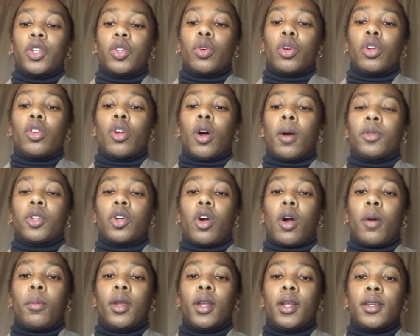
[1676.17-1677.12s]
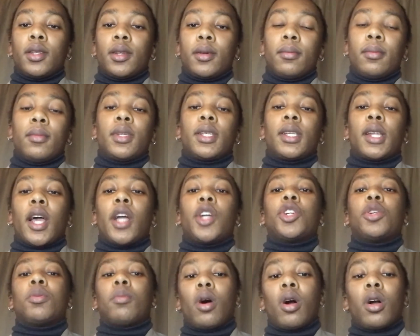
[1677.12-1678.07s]
to adopt
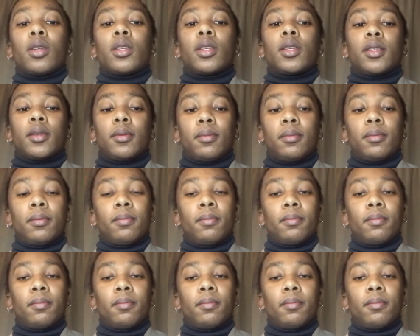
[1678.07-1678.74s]
communism/Marxism?